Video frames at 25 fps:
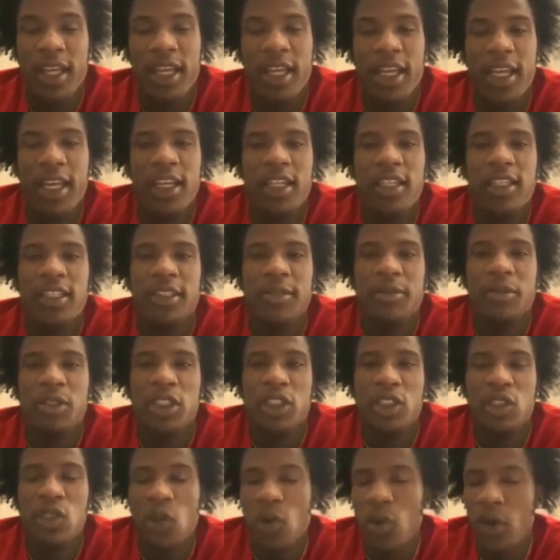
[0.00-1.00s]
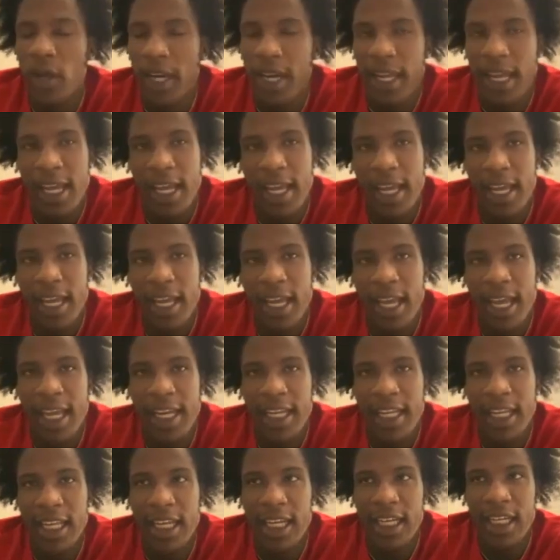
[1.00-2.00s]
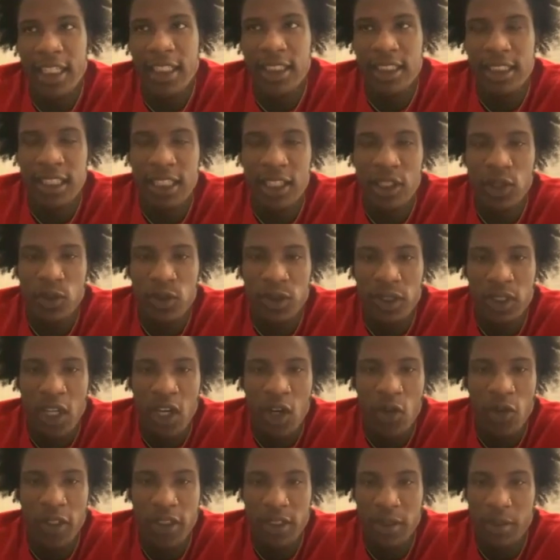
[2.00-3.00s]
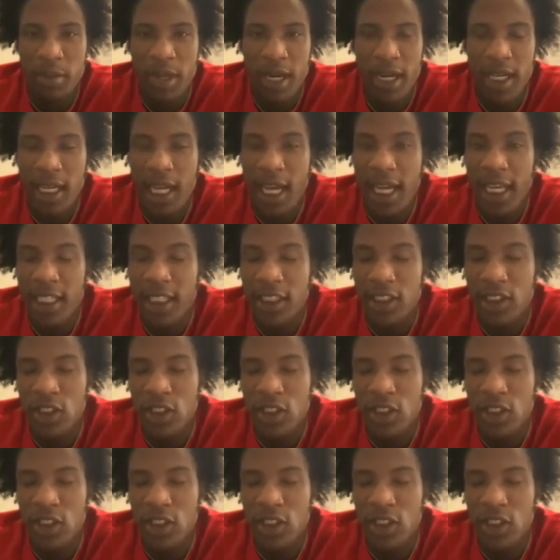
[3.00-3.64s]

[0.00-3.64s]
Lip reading: And just knowing that at the end of the tunnel is always a bright light.